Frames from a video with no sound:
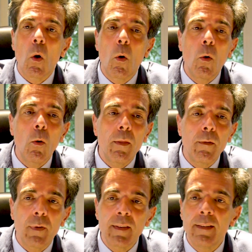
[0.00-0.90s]
all the
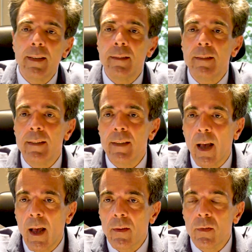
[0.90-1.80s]
facility it
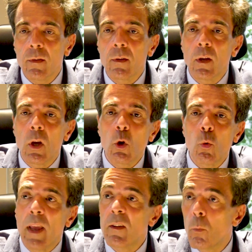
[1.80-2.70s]
has
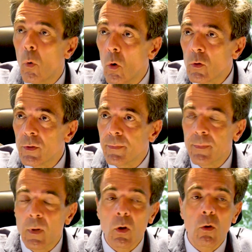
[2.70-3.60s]
to export
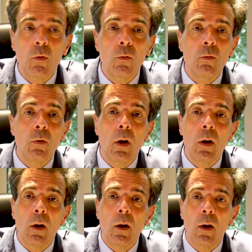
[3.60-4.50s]

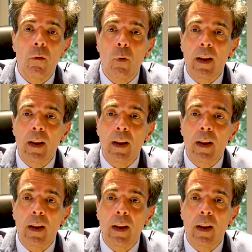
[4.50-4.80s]
to, for